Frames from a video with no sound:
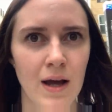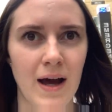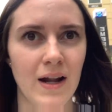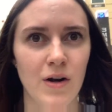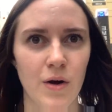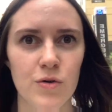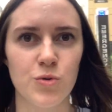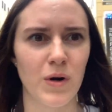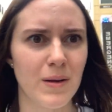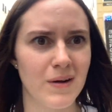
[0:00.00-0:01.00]
I don't know,
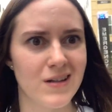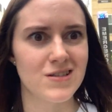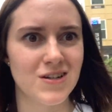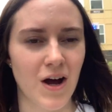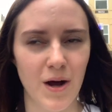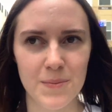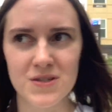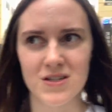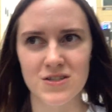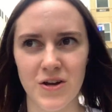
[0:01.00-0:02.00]
20 minutes
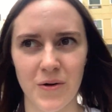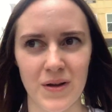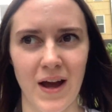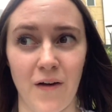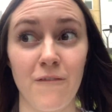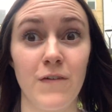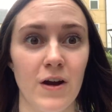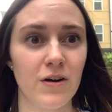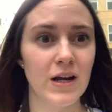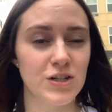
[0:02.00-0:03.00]
tops. So yeah,
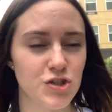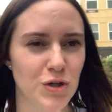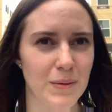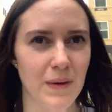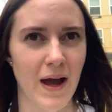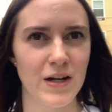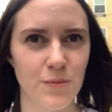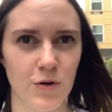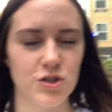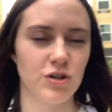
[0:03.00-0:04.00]
very streamlined,
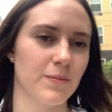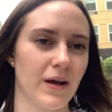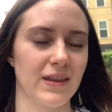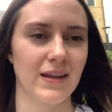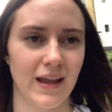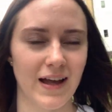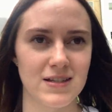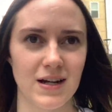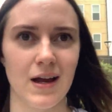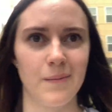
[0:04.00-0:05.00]
more streamlined than
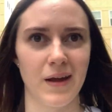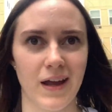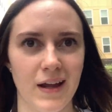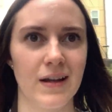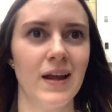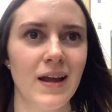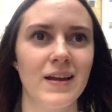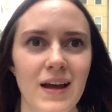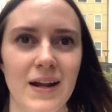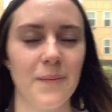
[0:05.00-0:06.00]
last time. And
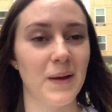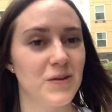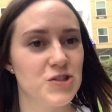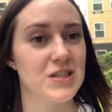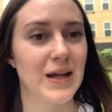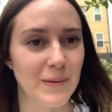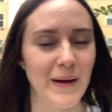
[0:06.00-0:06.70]
yeah, now I'm just headed